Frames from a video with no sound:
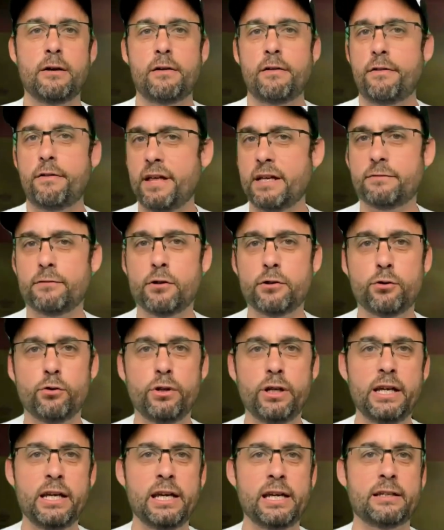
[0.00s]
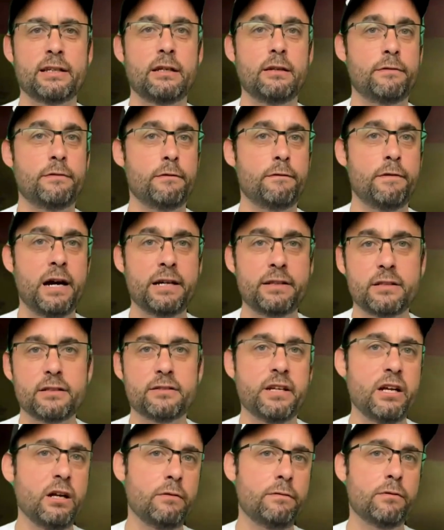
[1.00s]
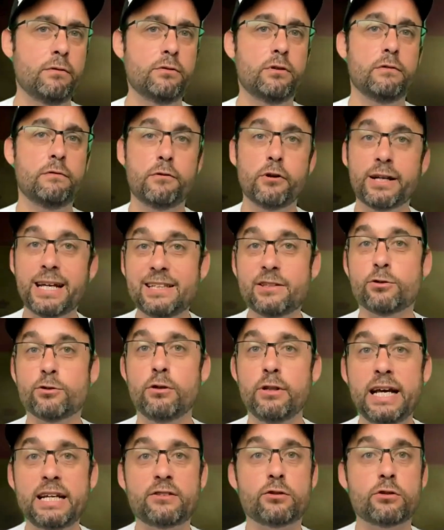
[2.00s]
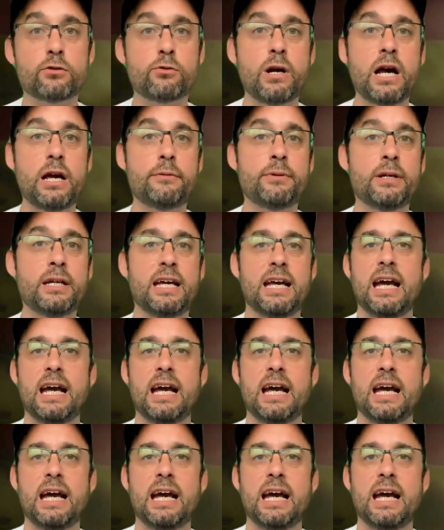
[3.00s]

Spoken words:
Thanks for tuning in. If you find this helpful, don't forget to like, subscribe,